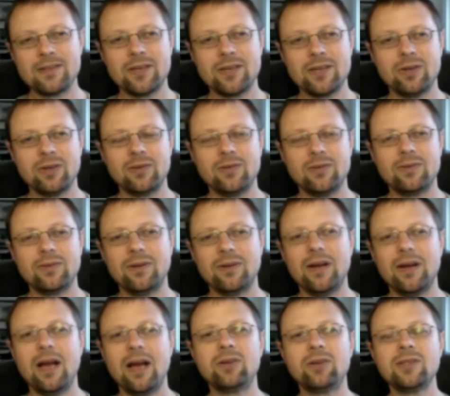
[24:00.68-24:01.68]
So
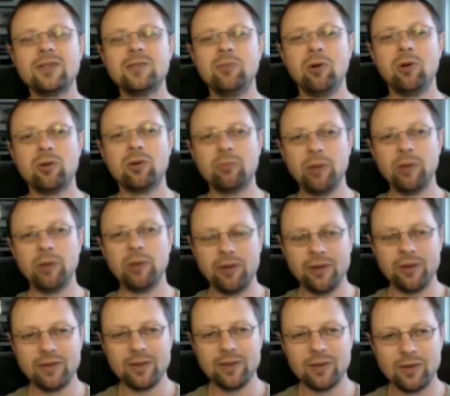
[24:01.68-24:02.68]
hundreds more
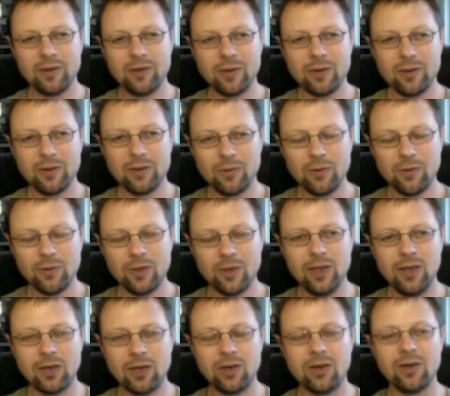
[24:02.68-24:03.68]
people will
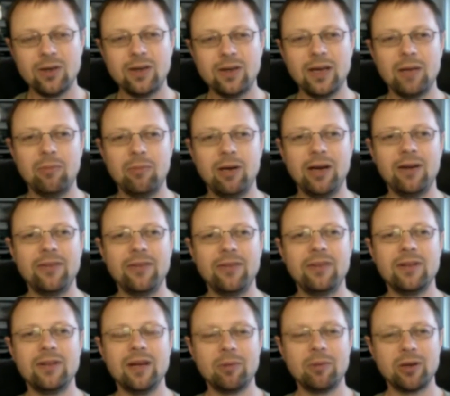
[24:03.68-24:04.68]
learn about
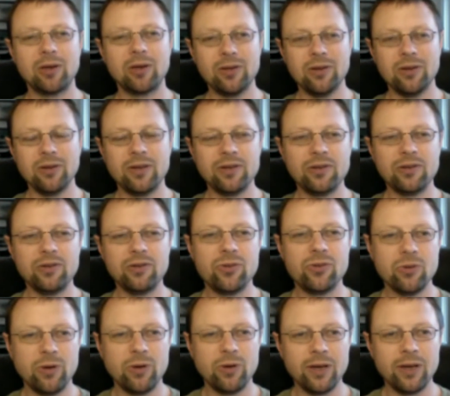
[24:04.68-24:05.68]
the opportunity to
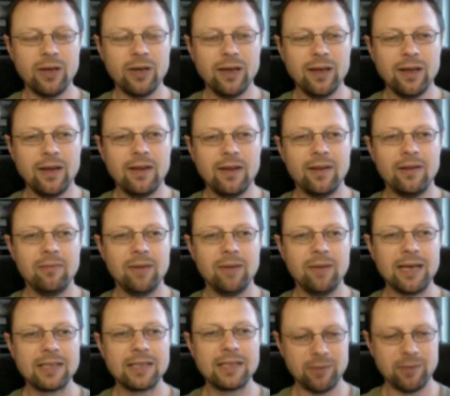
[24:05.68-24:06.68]
join the
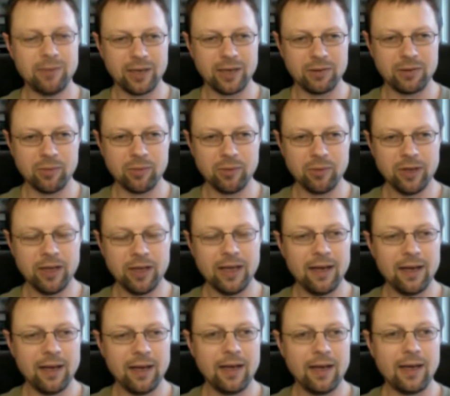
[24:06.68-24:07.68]
mastermind group.
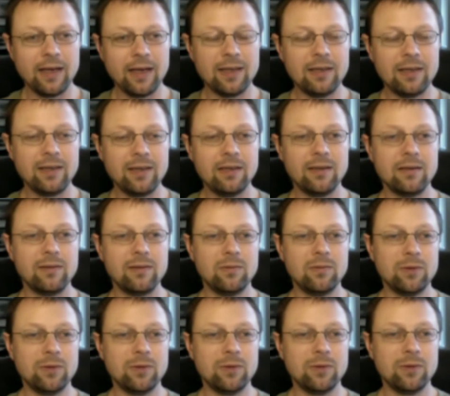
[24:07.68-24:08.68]
And
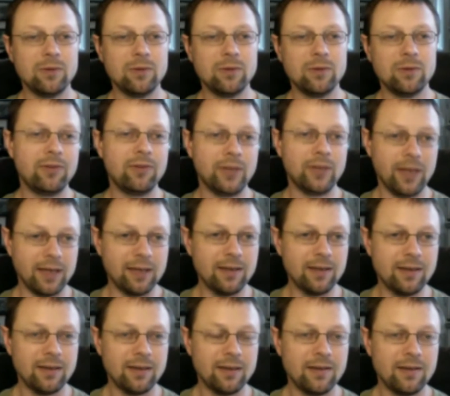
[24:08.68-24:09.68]
we only have
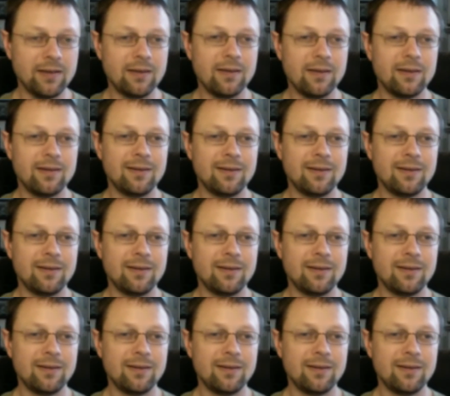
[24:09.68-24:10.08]
10